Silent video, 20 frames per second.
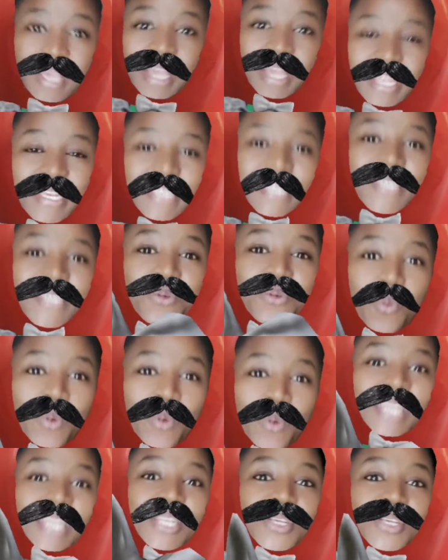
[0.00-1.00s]
Then
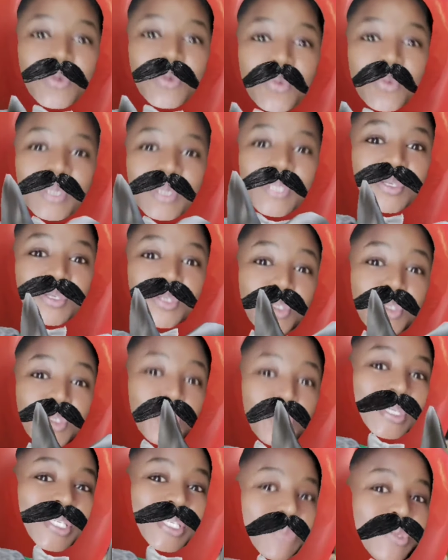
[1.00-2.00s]
when you want to
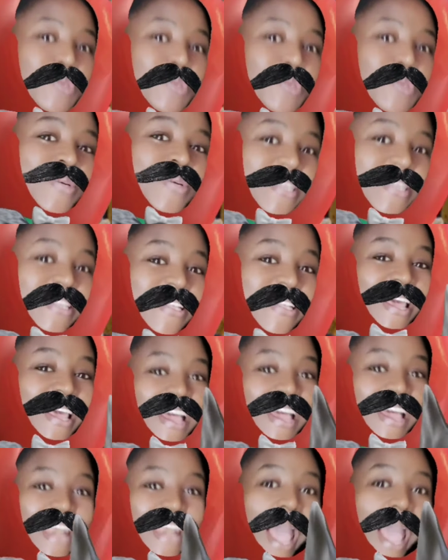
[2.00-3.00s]
switch between an
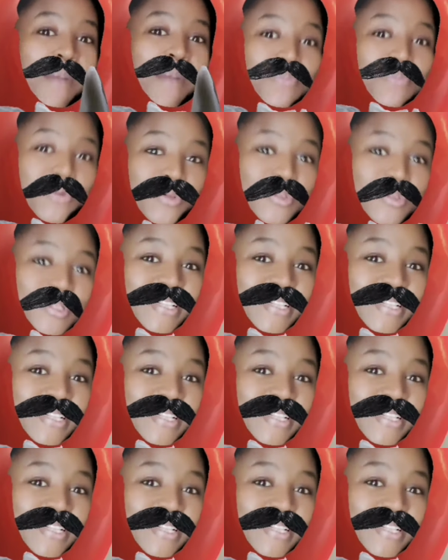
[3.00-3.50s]
apple